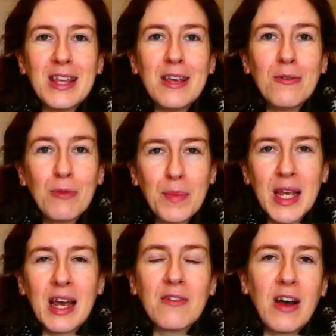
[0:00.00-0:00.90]
the
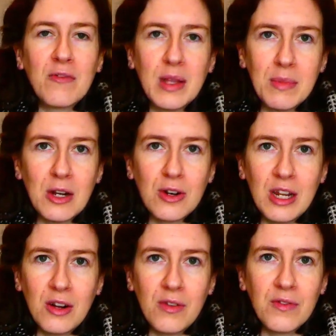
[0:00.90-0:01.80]
ribbing and a 5mm
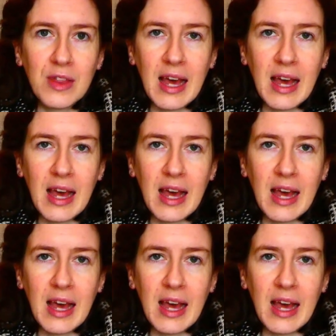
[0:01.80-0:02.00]
needle for